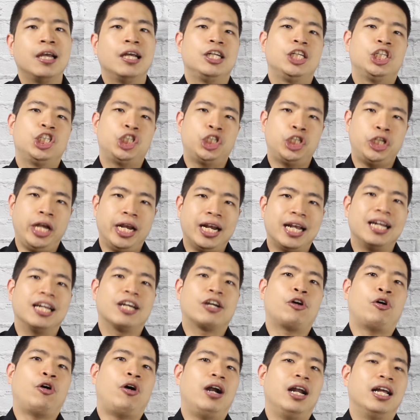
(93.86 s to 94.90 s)
check the
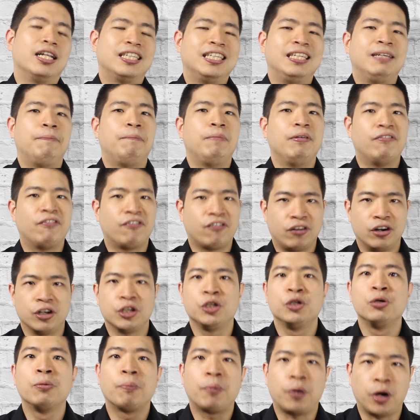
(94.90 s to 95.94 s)
quality before
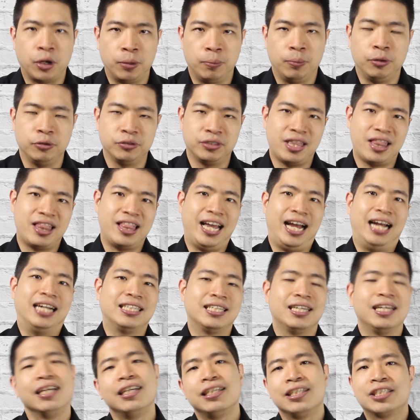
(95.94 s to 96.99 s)
you promote that.
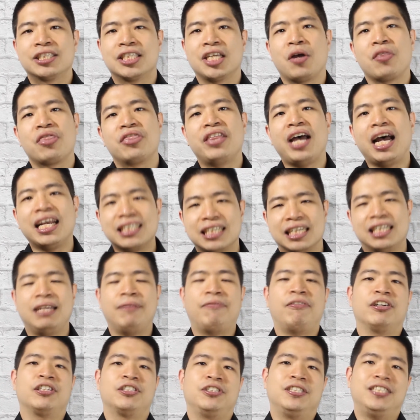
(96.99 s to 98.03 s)
So that's a tip
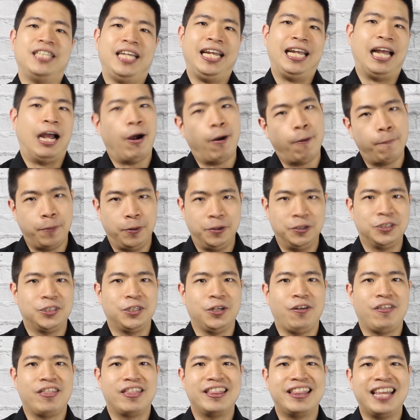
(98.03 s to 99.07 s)
for today. I hope you
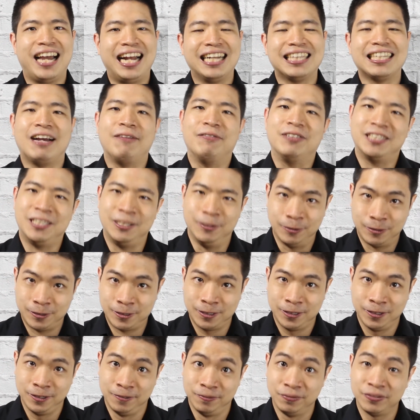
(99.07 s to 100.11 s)
enjoyed that. I will see you
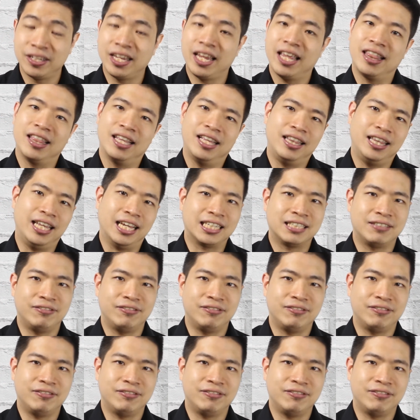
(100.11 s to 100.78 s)
soon in the next